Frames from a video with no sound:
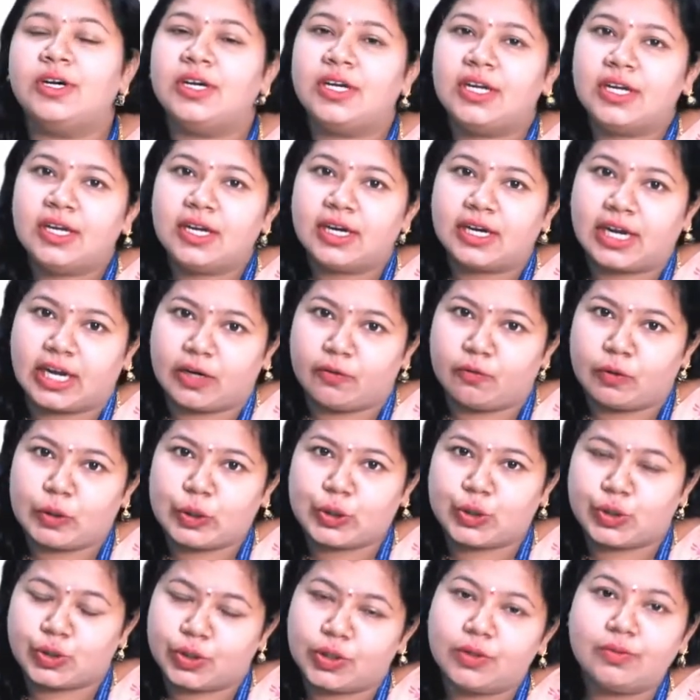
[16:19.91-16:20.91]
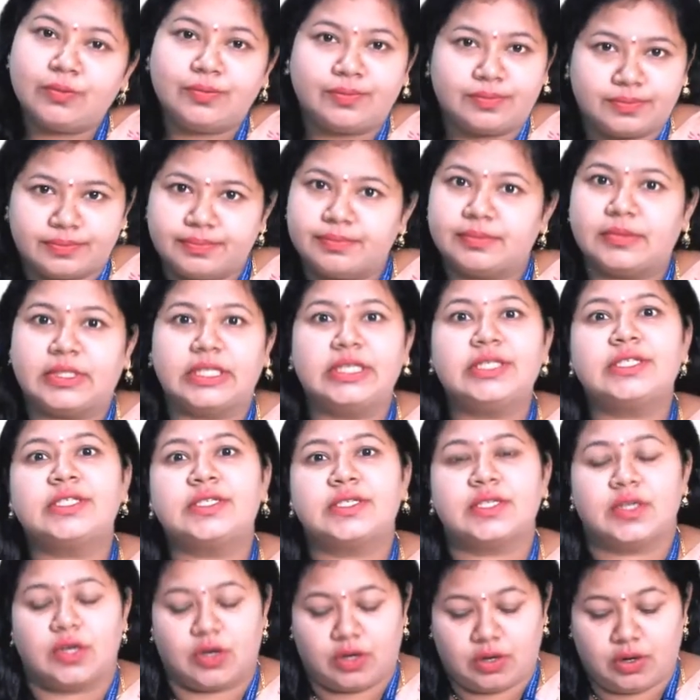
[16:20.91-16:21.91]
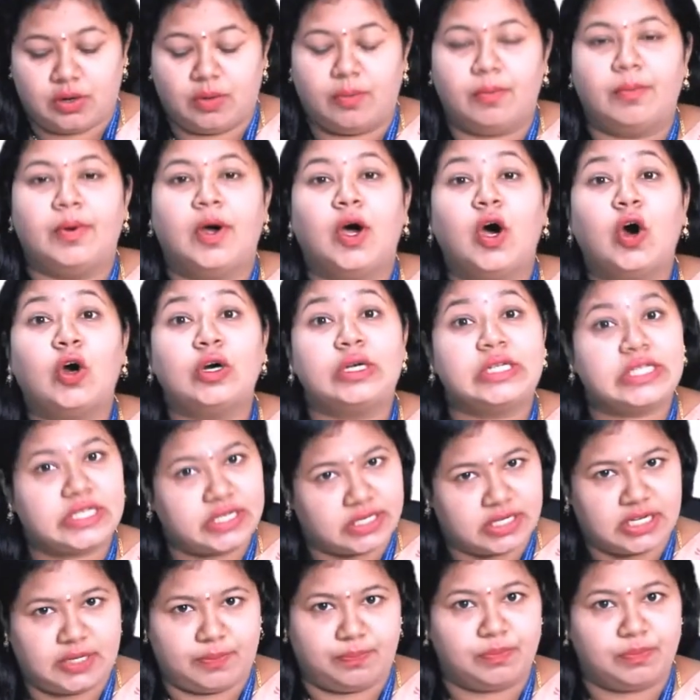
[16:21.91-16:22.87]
conversion of this hot steam.